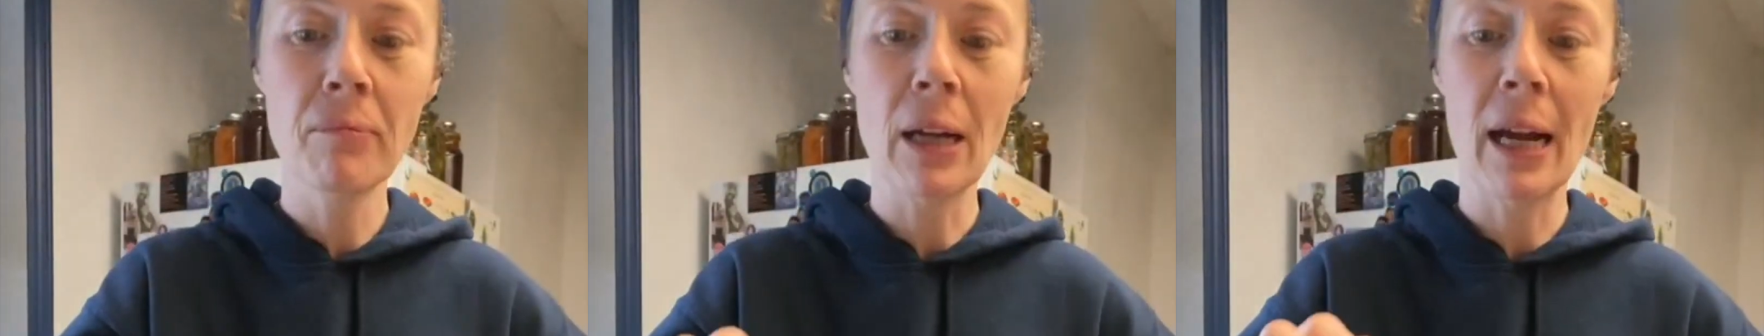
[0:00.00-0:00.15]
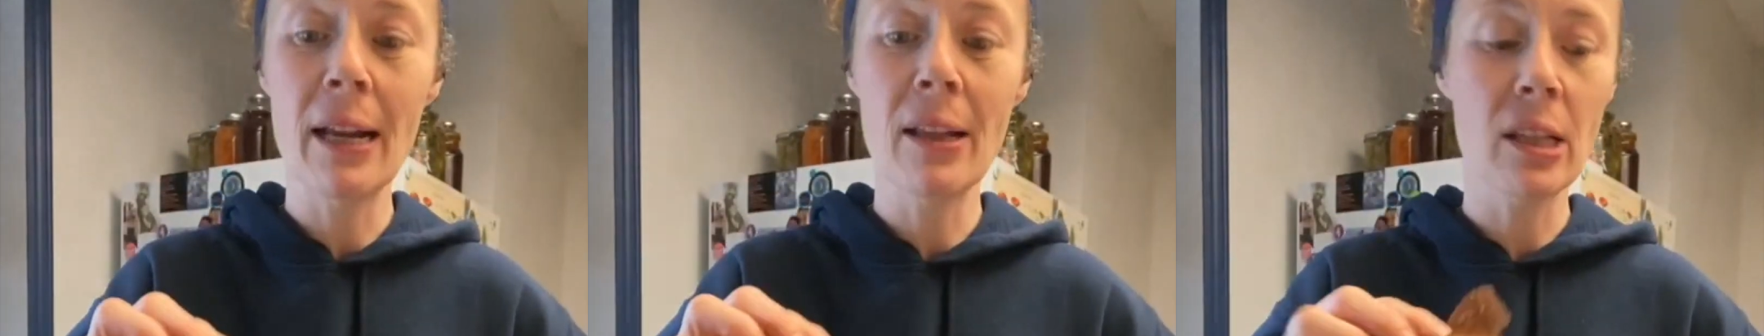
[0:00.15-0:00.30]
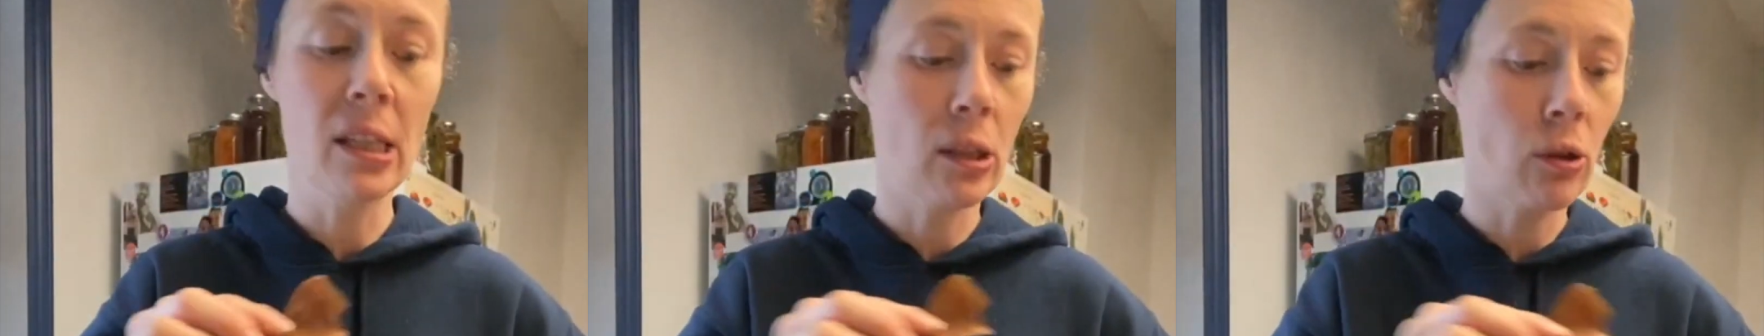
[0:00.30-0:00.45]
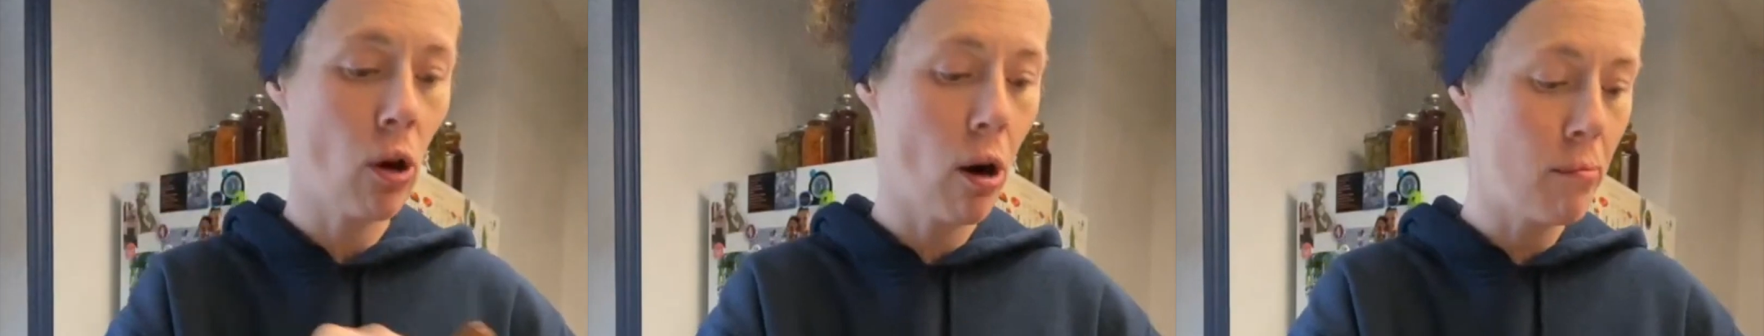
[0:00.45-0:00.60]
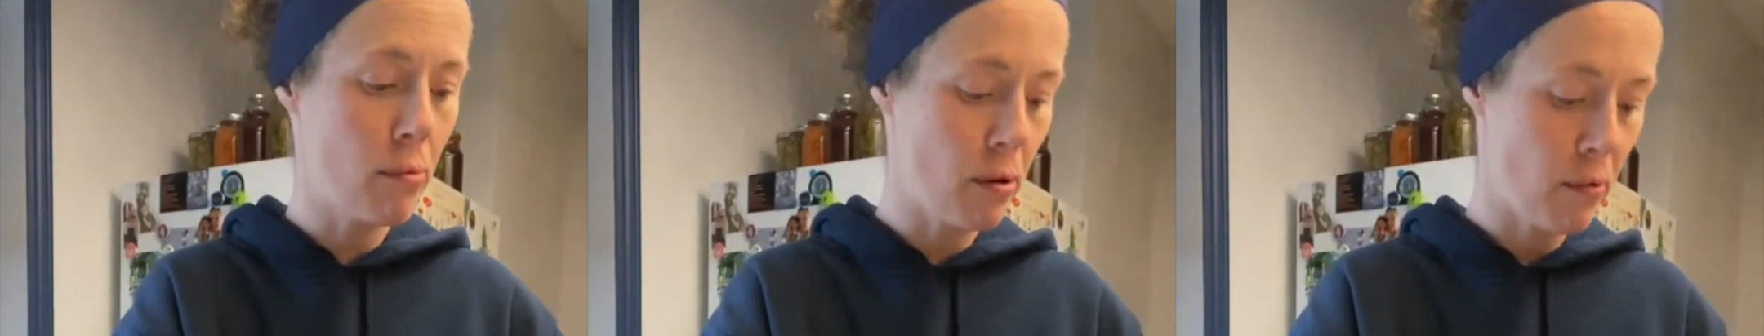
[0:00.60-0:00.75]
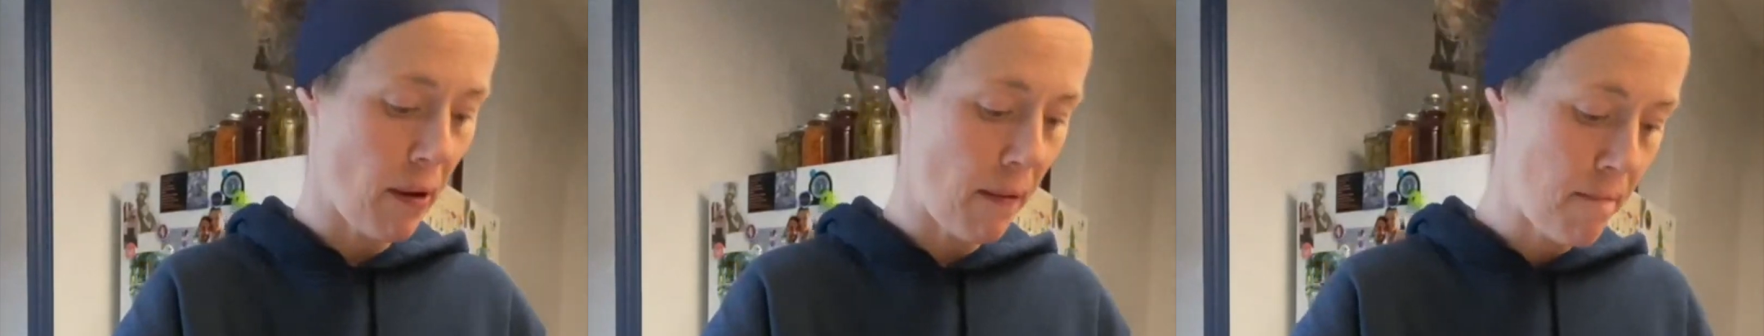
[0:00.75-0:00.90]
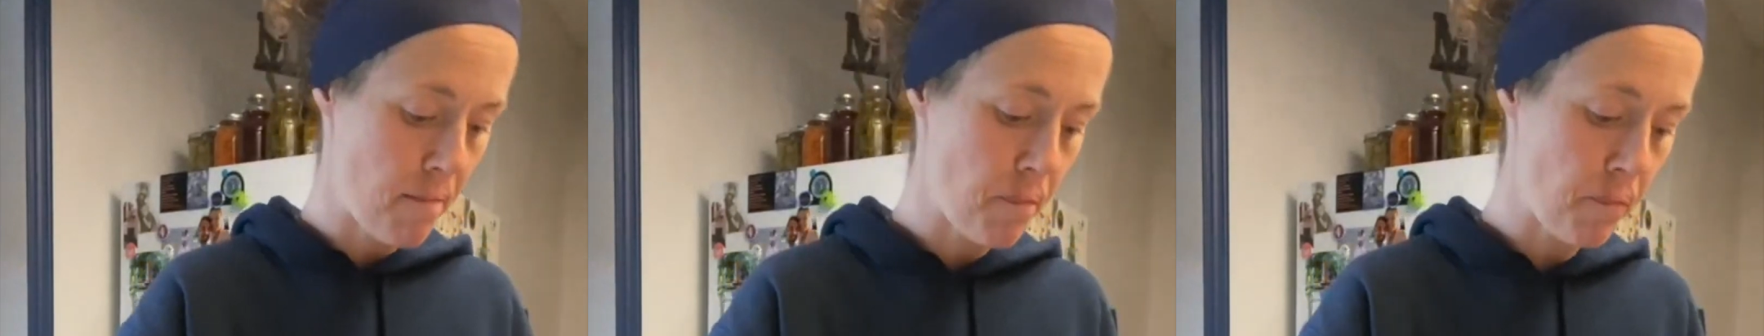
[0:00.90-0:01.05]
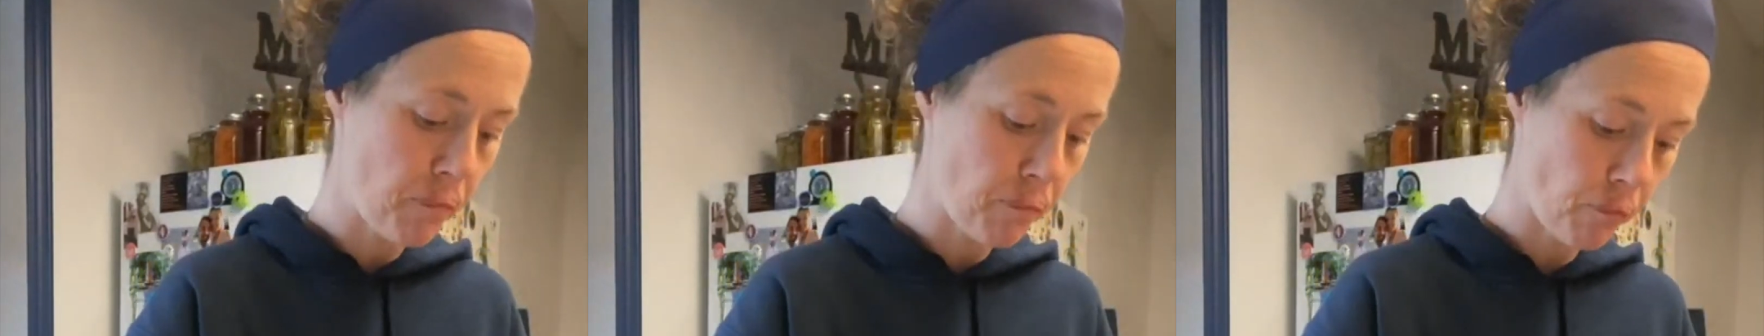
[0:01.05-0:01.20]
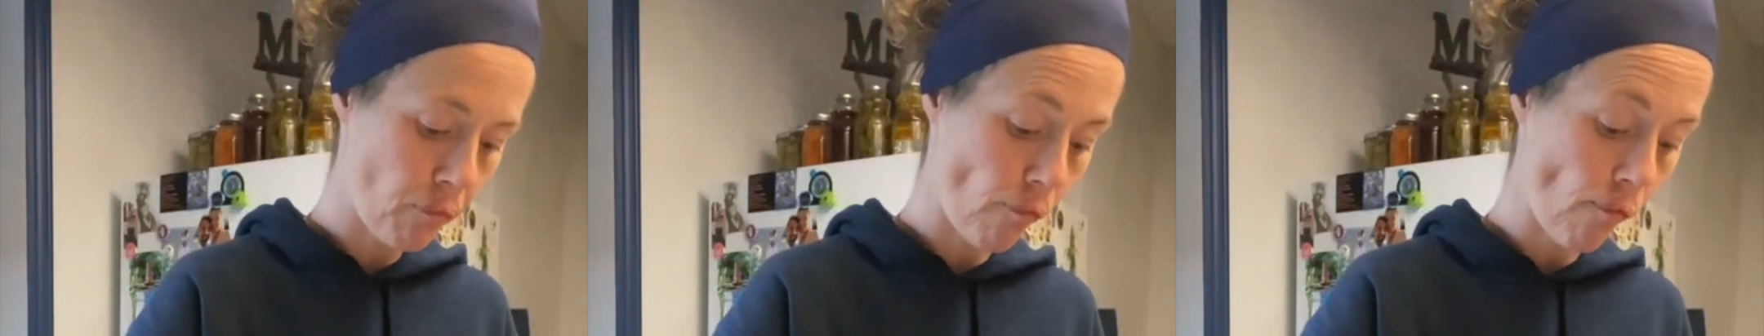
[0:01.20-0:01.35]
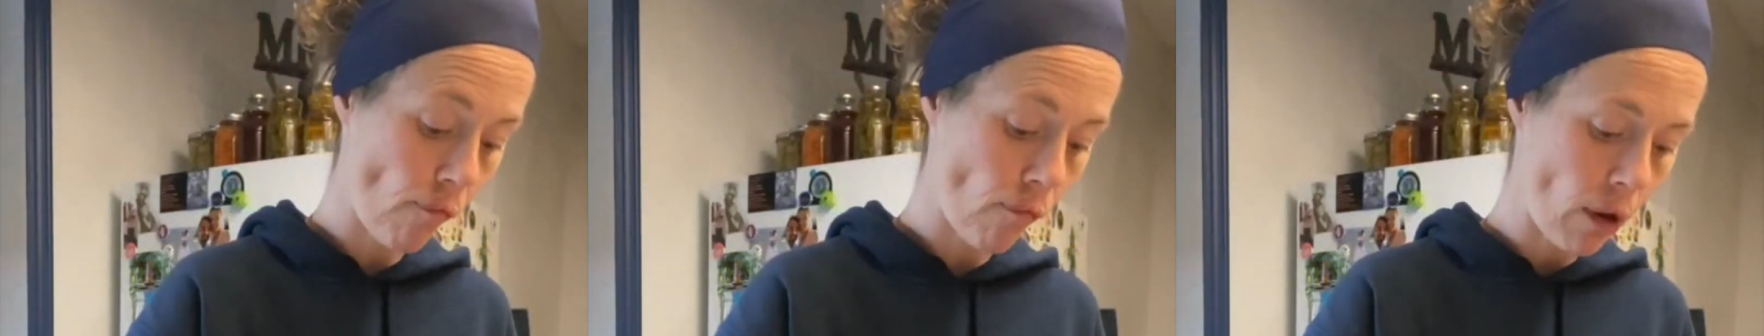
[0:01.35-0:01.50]
I ate the strawberry one.
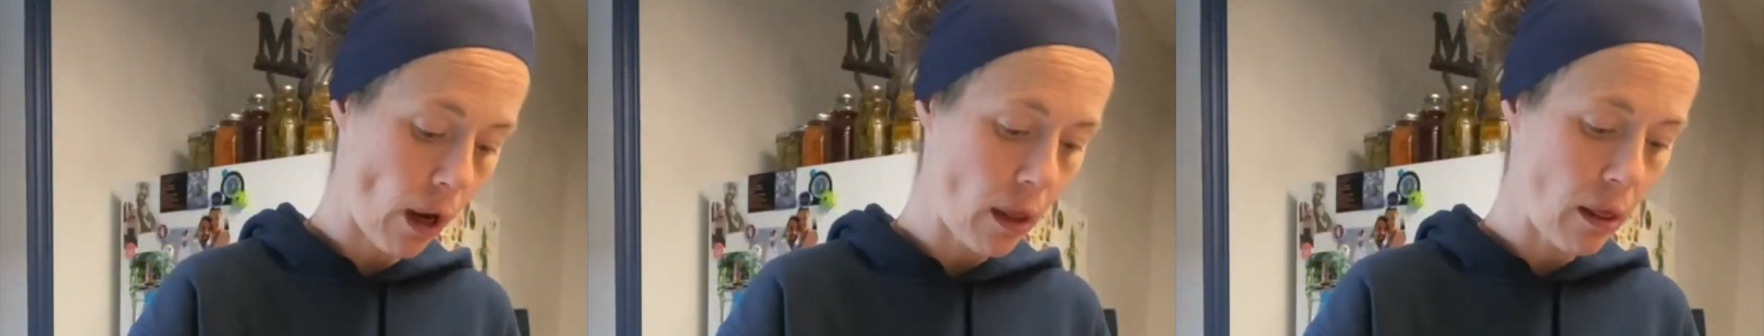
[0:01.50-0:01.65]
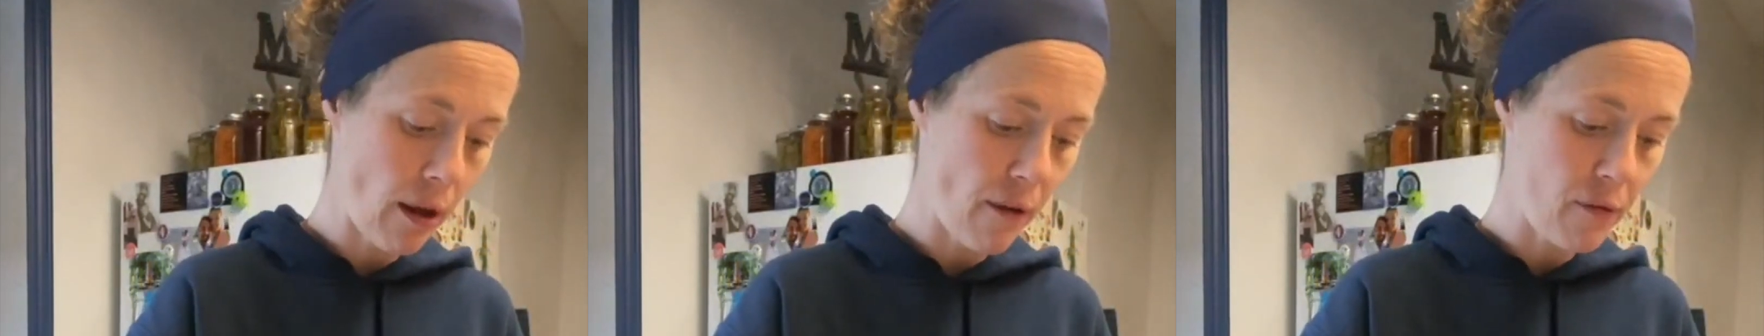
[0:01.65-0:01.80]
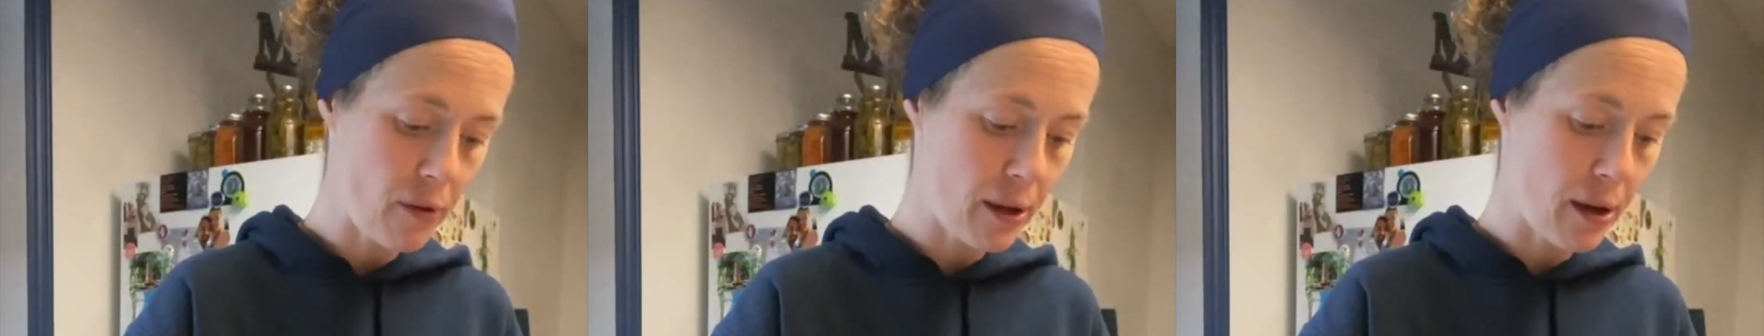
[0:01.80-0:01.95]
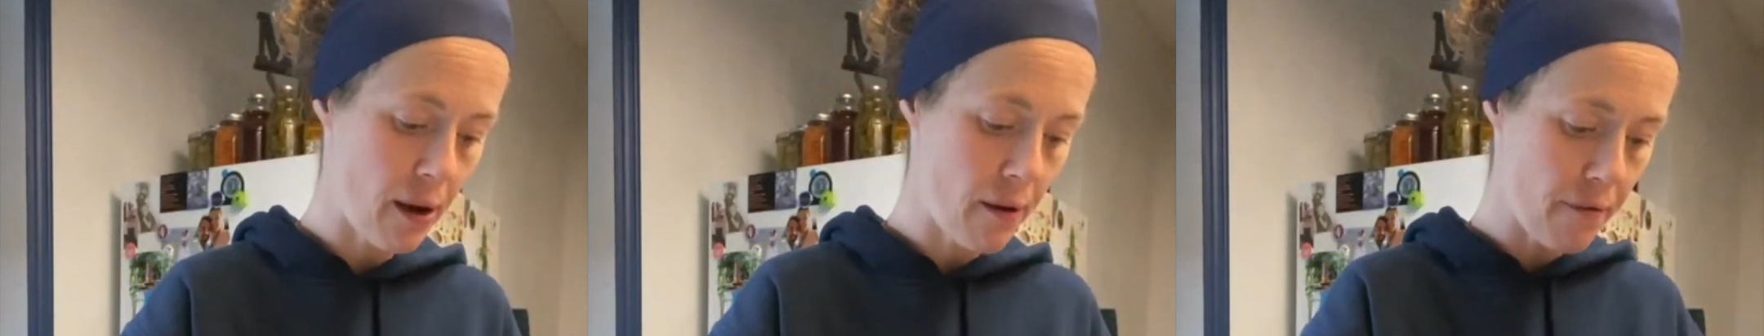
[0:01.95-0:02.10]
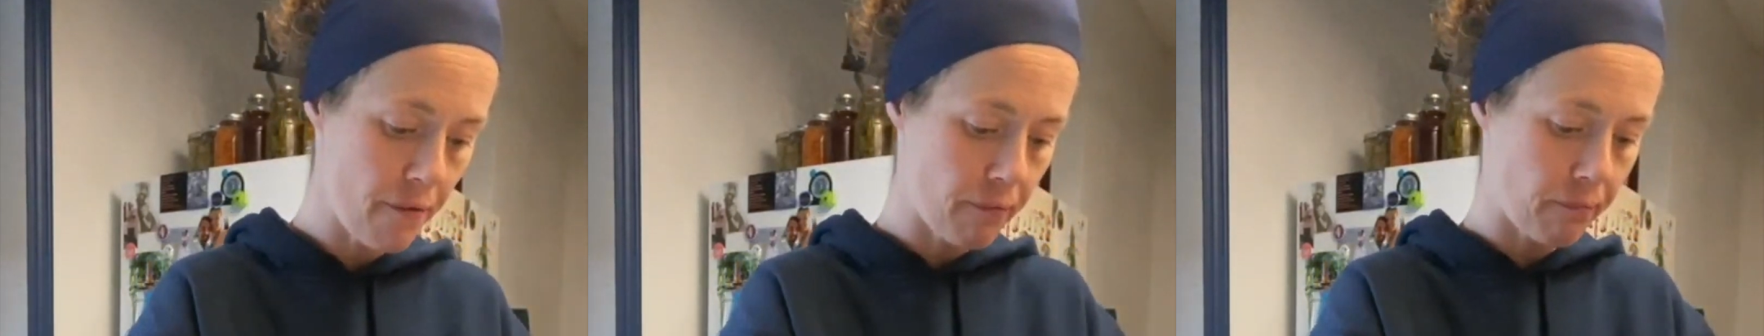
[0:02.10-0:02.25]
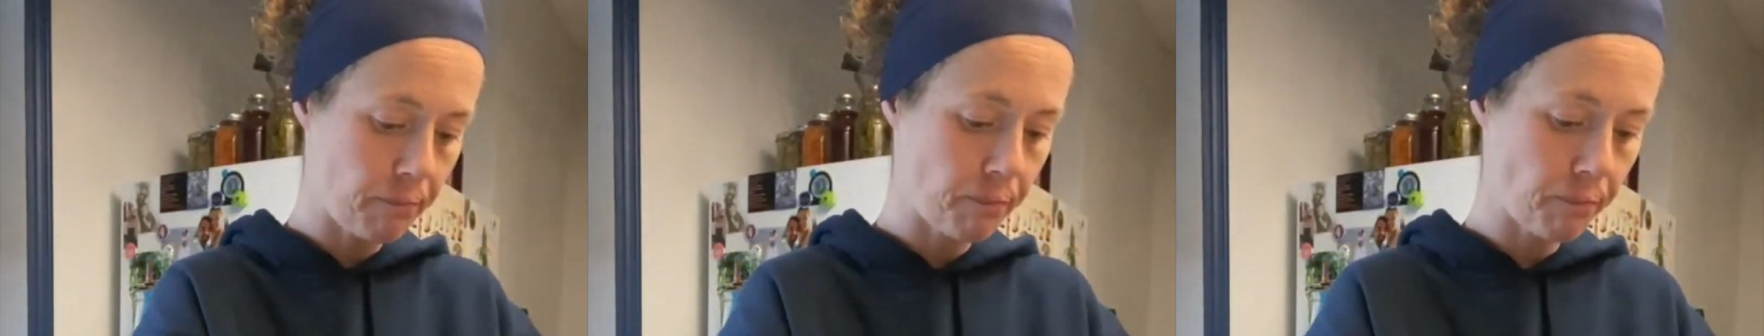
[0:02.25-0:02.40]
Lovely enough.